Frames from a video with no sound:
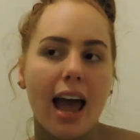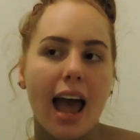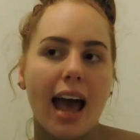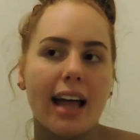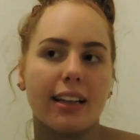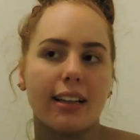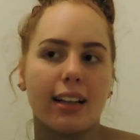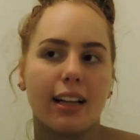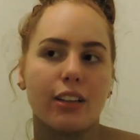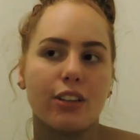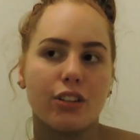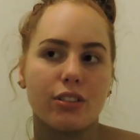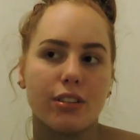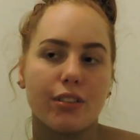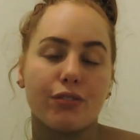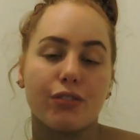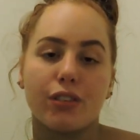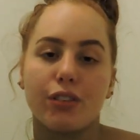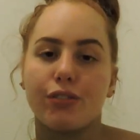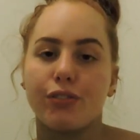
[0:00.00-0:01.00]
and I use
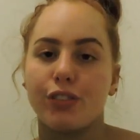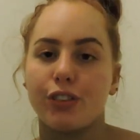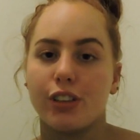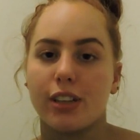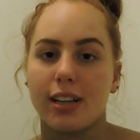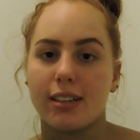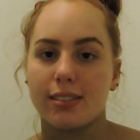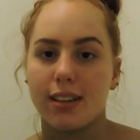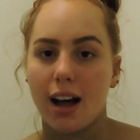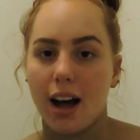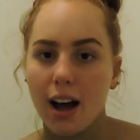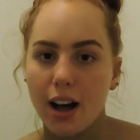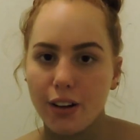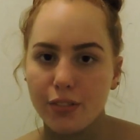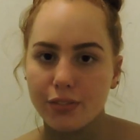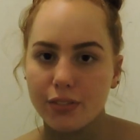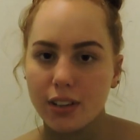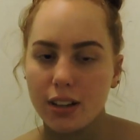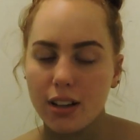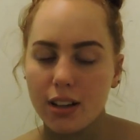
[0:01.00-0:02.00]
it for a few days
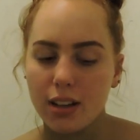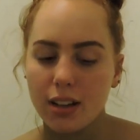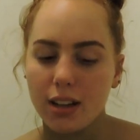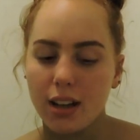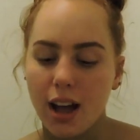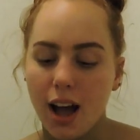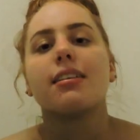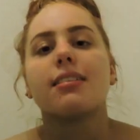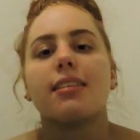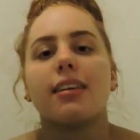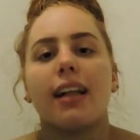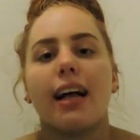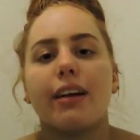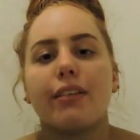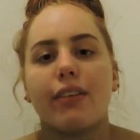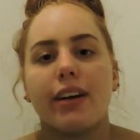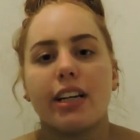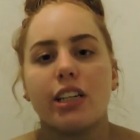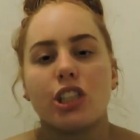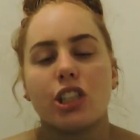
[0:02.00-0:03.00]
after until I
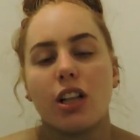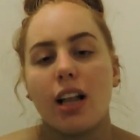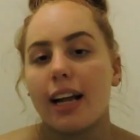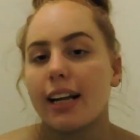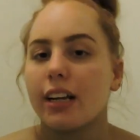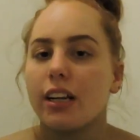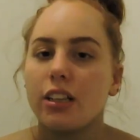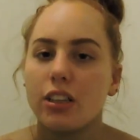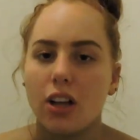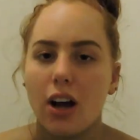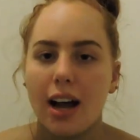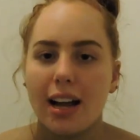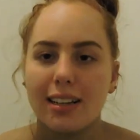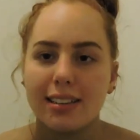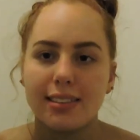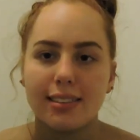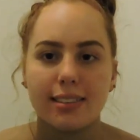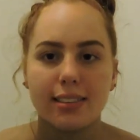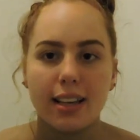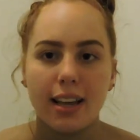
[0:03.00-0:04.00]
reach like a
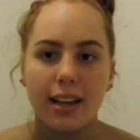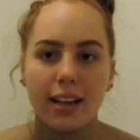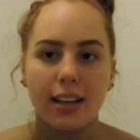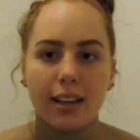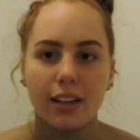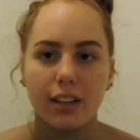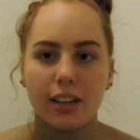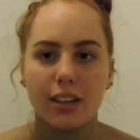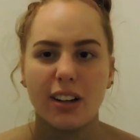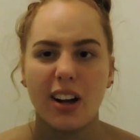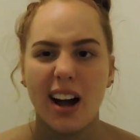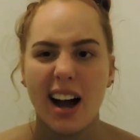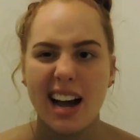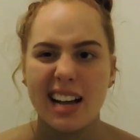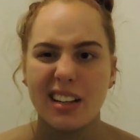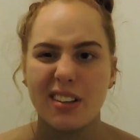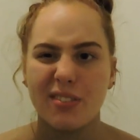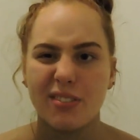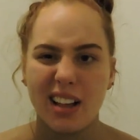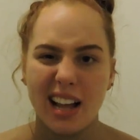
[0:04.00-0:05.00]
nice
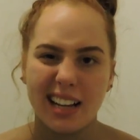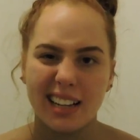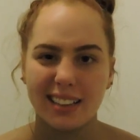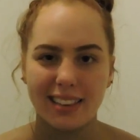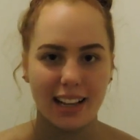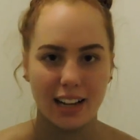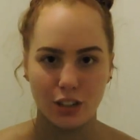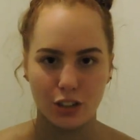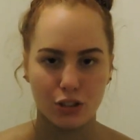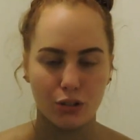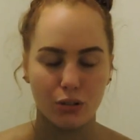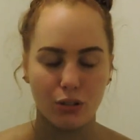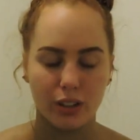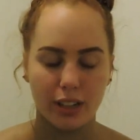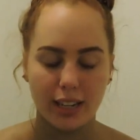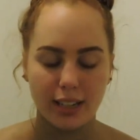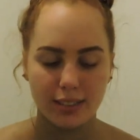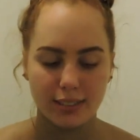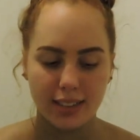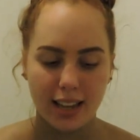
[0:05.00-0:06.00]
kind of like a natural looking